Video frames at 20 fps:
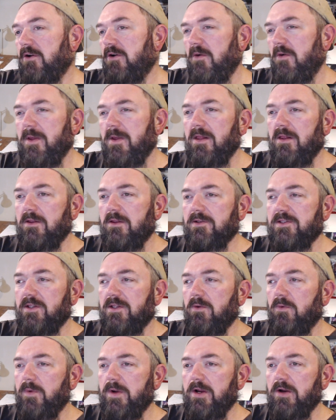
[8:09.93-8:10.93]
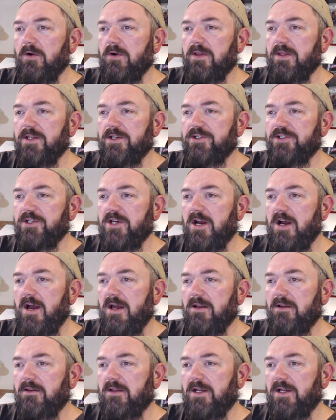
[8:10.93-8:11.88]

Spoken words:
Carmilla looks a little weird in this shot.